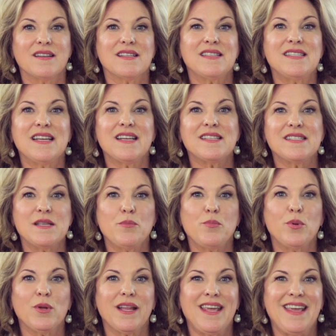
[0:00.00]
six
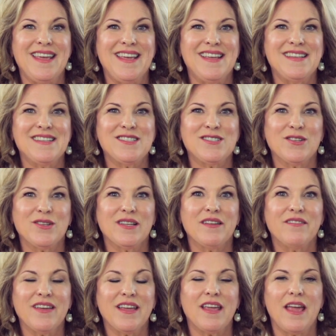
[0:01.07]
simple keys to
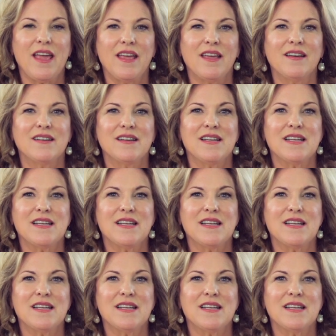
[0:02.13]
living a